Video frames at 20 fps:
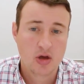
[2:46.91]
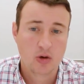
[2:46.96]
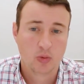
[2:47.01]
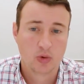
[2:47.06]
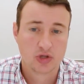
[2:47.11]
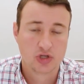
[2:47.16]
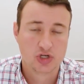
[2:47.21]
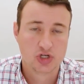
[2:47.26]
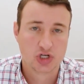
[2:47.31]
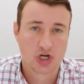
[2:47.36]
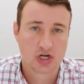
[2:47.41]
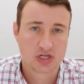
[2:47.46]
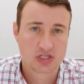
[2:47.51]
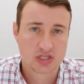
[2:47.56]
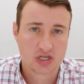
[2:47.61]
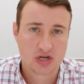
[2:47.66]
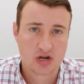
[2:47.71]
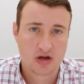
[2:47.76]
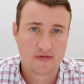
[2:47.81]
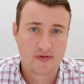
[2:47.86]
with just
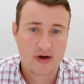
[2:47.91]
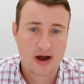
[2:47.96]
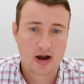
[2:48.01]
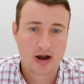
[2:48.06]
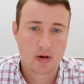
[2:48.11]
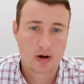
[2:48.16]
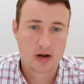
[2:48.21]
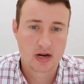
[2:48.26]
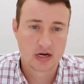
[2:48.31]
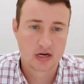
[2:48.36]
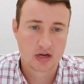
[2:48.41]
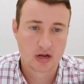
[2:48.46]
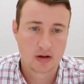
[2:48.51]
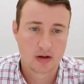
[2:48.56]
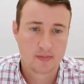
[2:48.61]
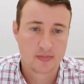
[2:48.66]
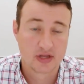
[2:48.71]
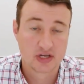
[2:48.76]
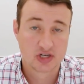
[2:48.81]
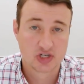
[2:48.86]
enough IRA
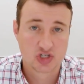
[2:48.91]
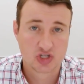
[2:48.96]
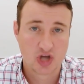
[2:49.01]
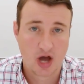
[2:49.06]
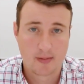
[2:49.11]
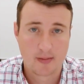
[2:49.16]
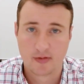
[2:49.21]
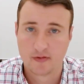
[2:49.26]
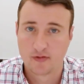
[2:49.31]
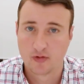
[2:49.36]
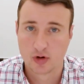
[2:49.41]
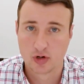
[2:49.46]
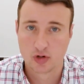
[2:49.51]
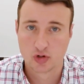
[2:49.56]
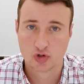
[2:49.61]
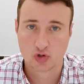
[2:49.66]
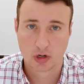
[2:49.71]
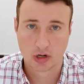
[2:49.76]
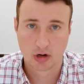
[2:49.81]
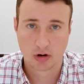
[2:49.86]
income, then stop before you
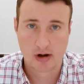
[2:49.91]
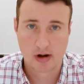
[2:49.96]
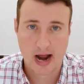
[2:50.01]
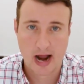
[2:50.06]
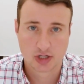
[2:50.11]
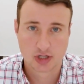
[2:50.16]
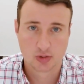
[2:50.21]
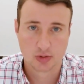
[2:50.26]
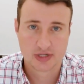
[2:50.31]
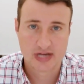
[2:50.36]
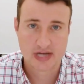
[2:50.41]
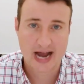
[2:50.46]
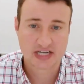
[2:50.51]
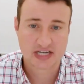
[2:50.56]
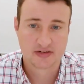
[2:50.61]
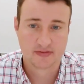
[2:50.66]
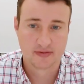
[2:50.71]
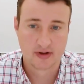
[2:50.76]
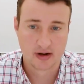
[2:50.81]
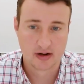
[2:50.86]
trigger an actual
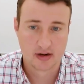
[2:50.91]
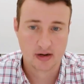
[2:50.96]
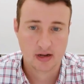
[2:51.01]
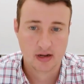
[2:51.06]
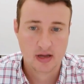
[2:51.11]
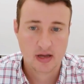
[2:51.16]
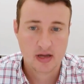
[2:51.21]
tax event.